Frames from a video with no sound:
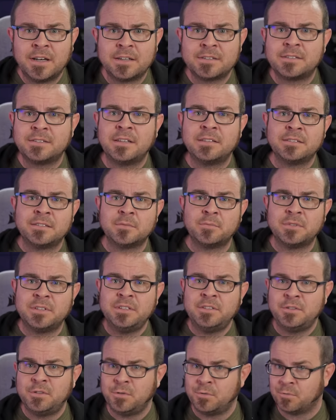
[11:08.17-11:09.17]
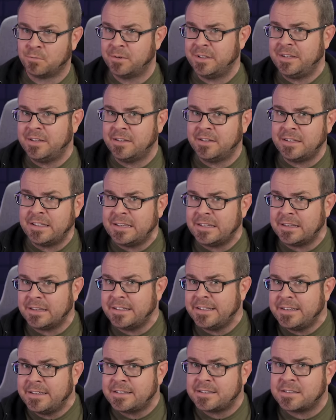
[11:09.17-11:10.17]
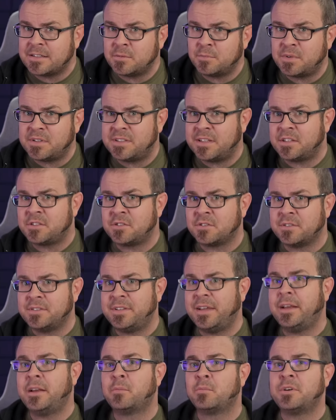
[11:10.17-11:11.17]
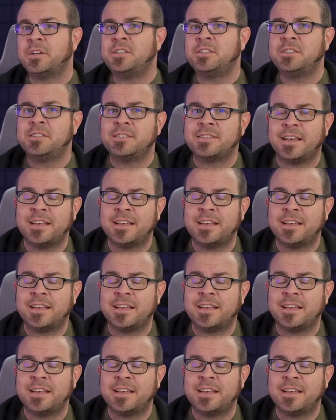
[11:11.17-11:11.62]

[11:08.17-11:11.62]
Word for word: ostensibly to reel in leaks and potential data breaches